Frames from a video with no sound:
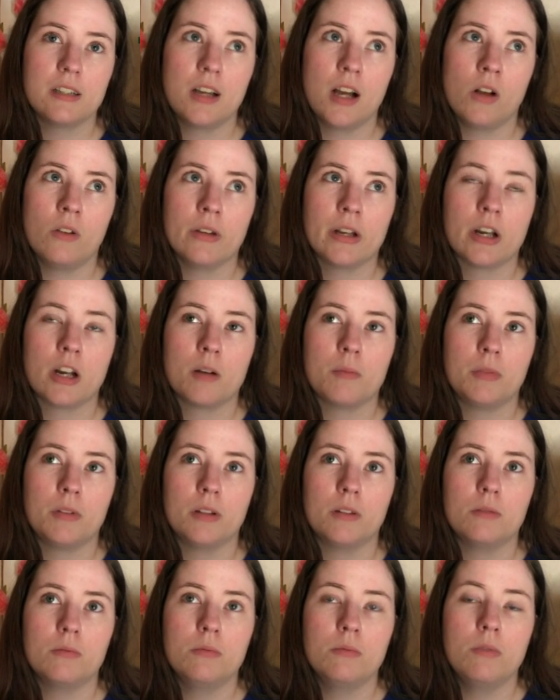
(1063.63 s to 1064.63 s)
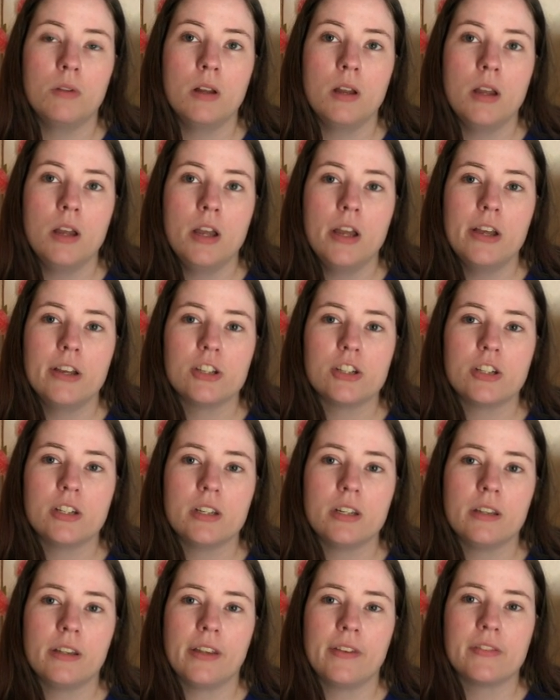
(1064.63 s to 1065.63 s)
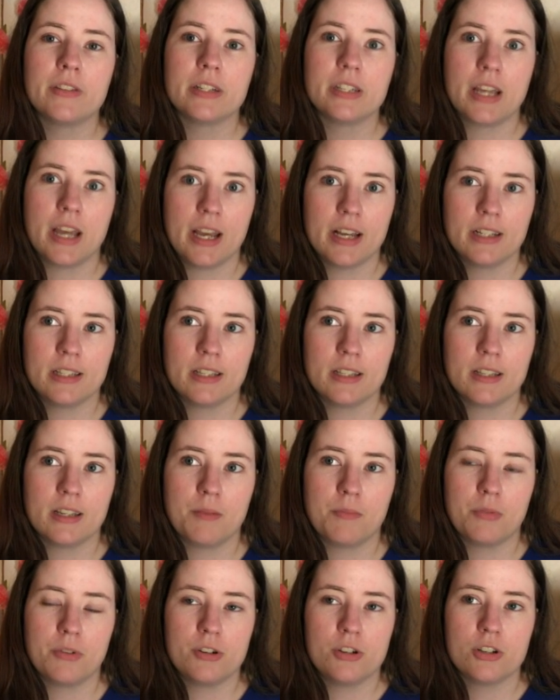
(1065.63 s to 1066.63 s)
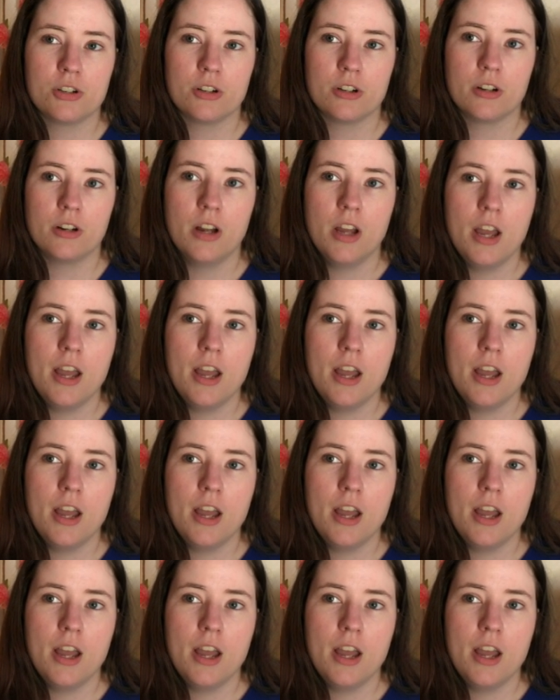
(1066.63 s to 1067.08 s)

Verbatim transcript: I'll link her below. She lives in Texas, I'm pretty sure,